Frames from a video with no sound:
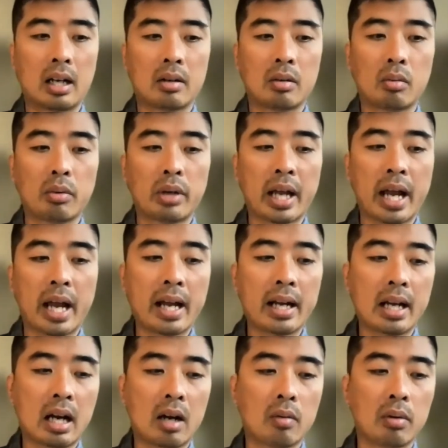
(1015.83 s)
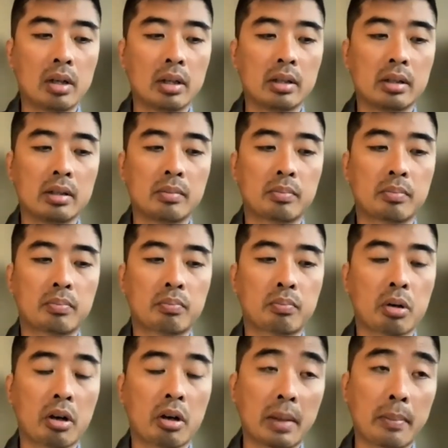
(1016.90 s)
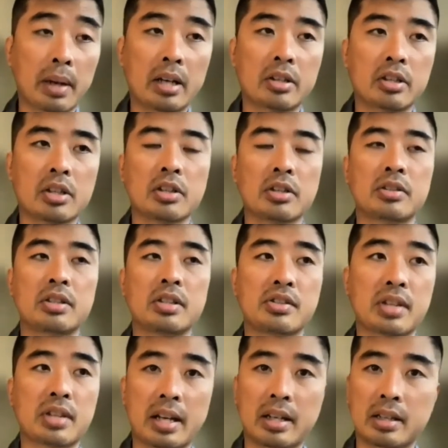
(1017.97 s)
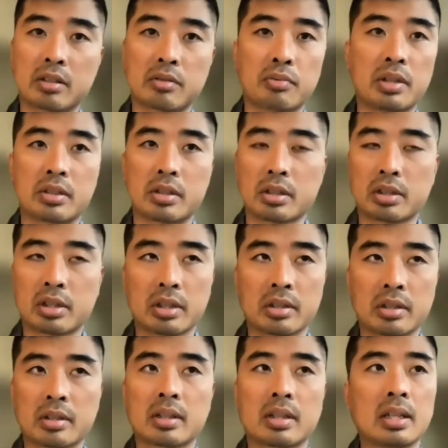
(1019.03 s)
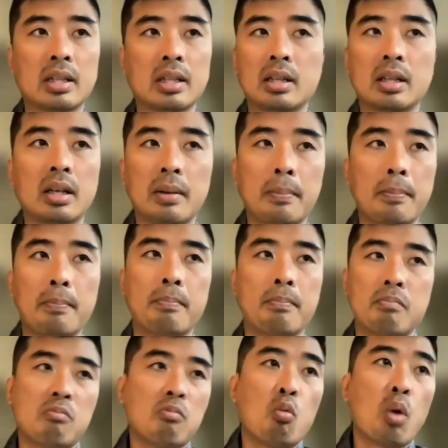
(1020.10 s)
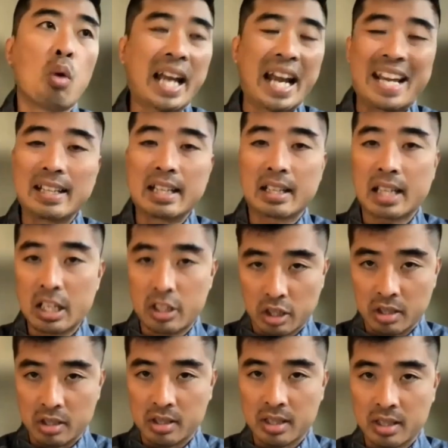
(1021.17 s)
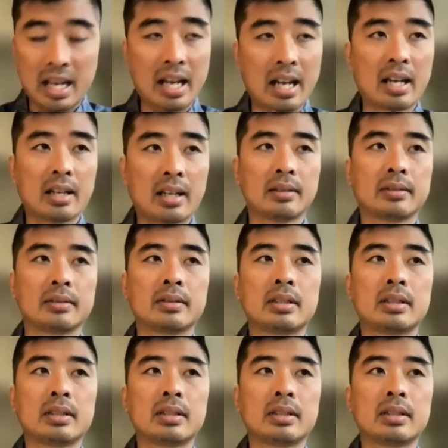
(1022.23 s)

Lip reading: We had our product managers, designers, researchers work in the kitchens and